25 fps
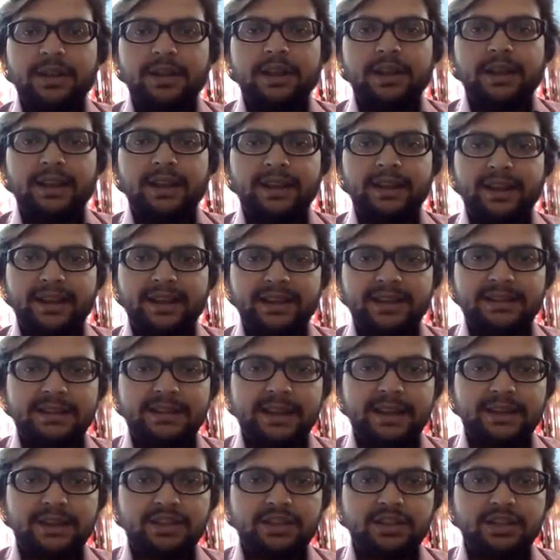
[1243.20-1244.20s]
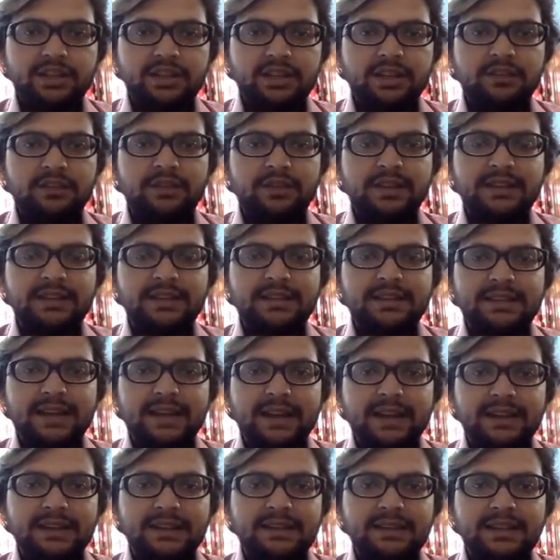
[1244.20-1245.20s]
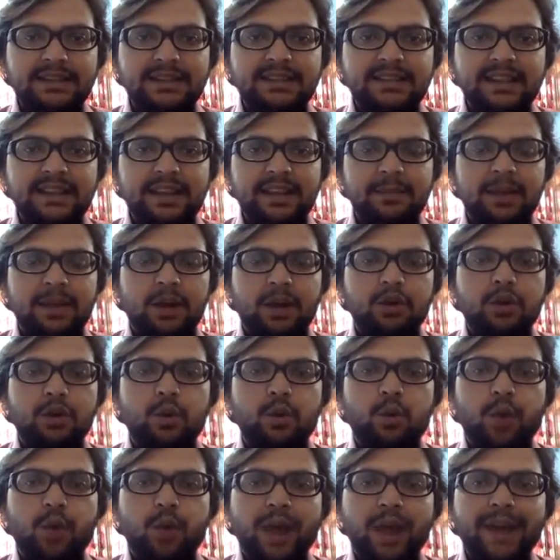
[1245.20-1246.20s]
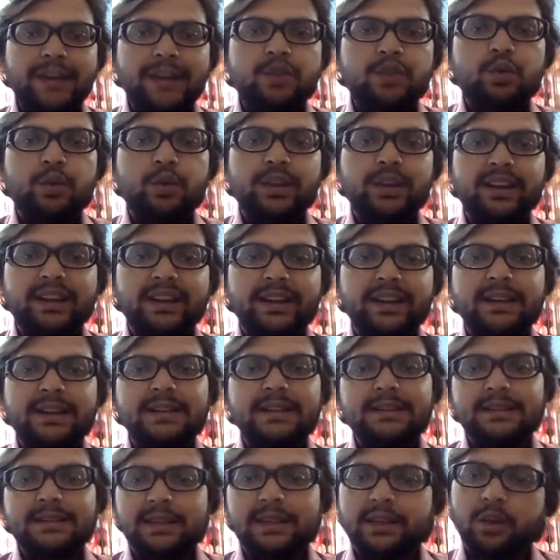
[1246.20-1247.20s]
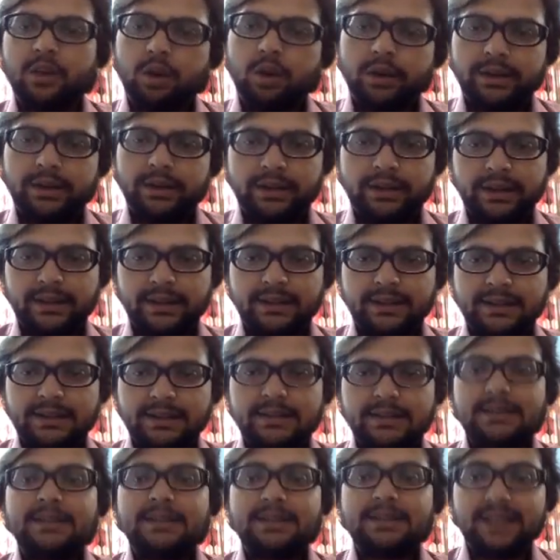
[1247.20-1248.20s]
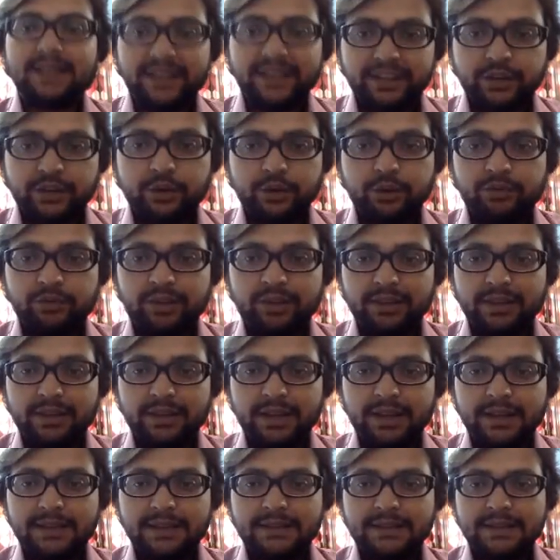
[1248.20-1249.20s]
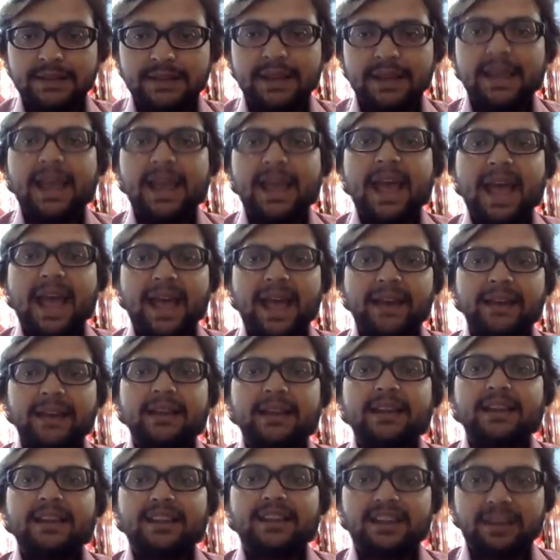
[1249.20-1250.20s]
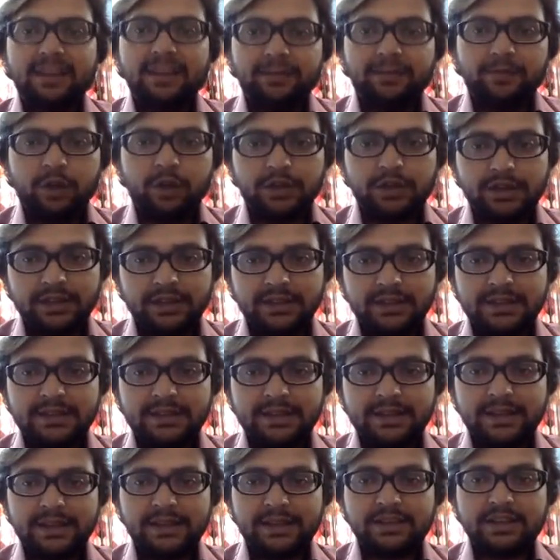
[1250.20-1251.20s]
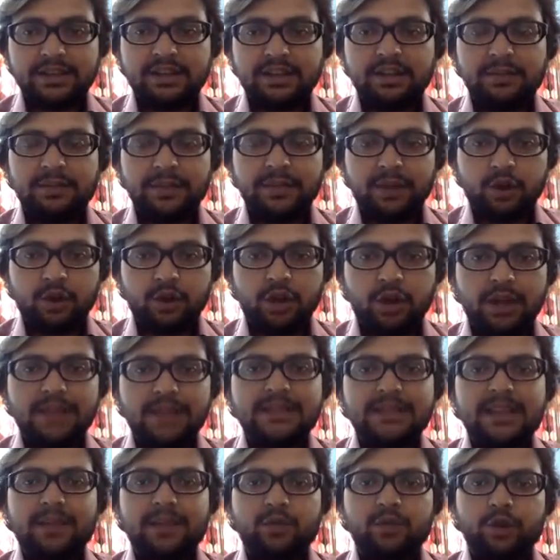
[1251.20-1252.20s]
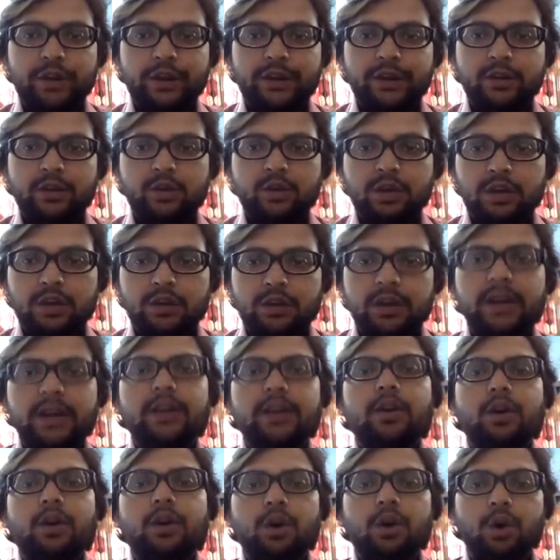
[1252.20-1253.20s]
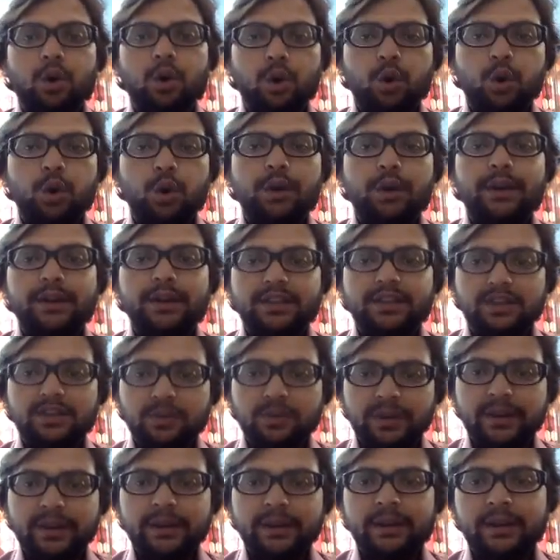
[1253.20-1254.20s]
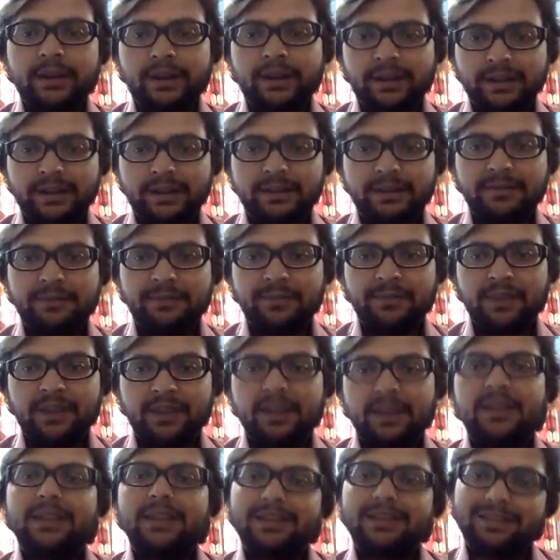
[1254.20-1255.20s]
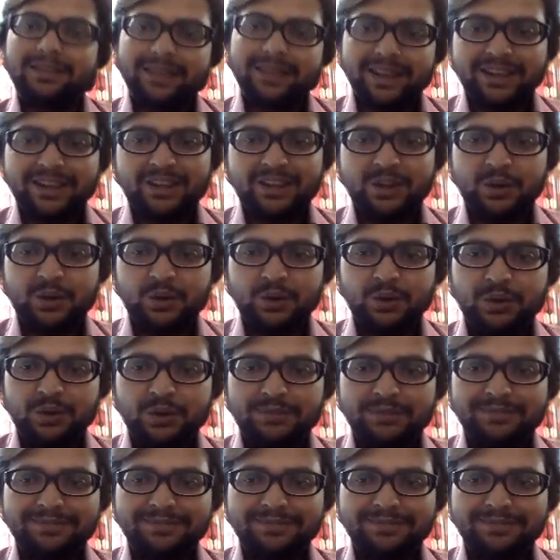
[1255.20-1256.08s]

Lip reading: In next lecture we'll start discussing about why do we need security. Stay tuned with us and keep watching this lecture, because I'm going to cover whole unit here. Thank you.